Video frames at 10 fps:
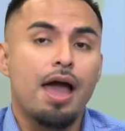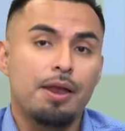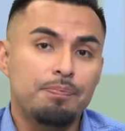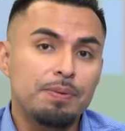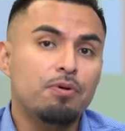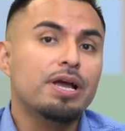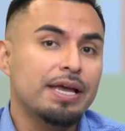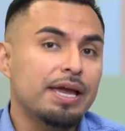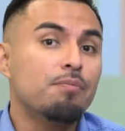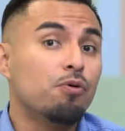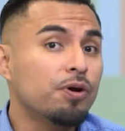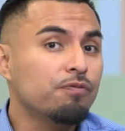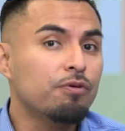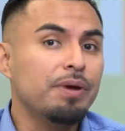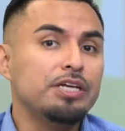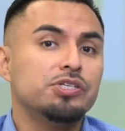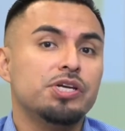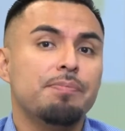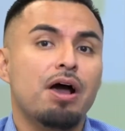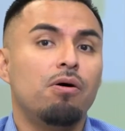And people can get more
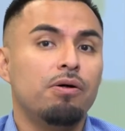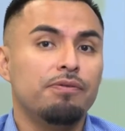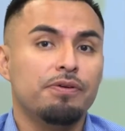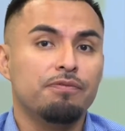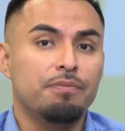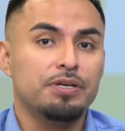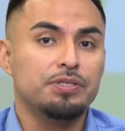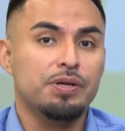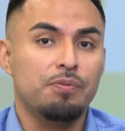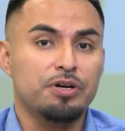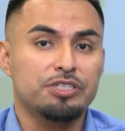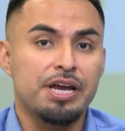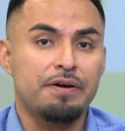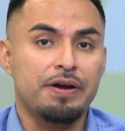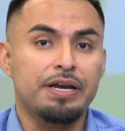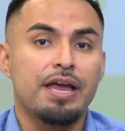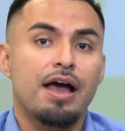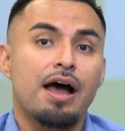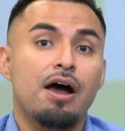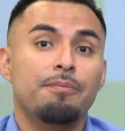information about all of the information that we're sharing
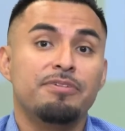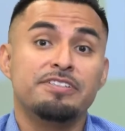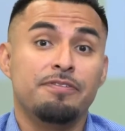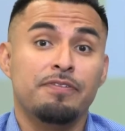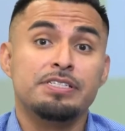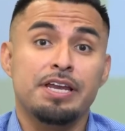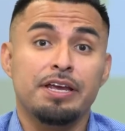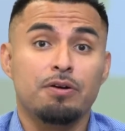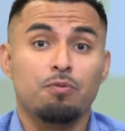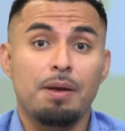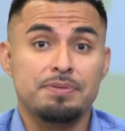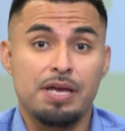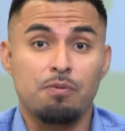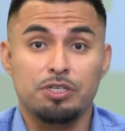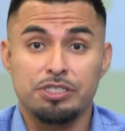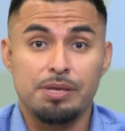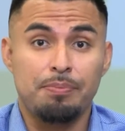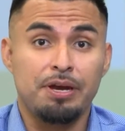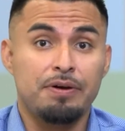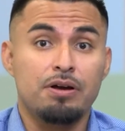visiting our website, which is
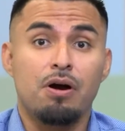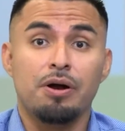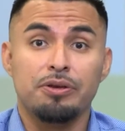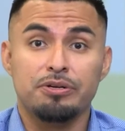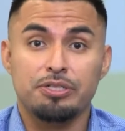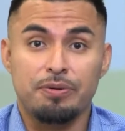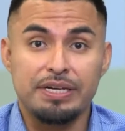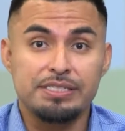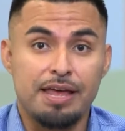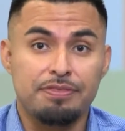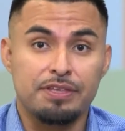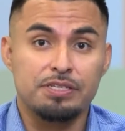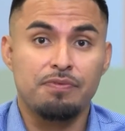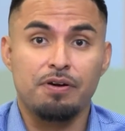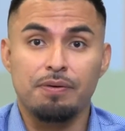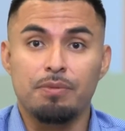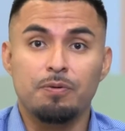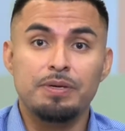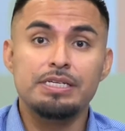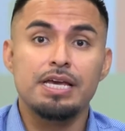appearing on your screens at this very
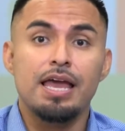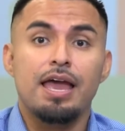moment.